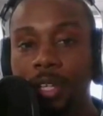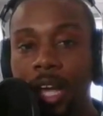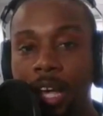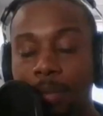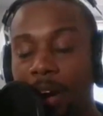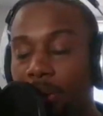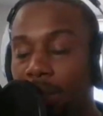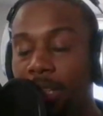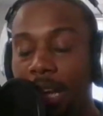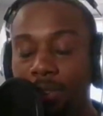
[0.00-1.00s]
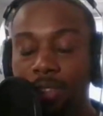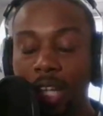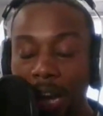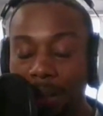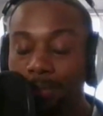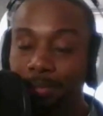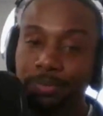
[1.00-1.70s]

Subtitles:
came out and announced that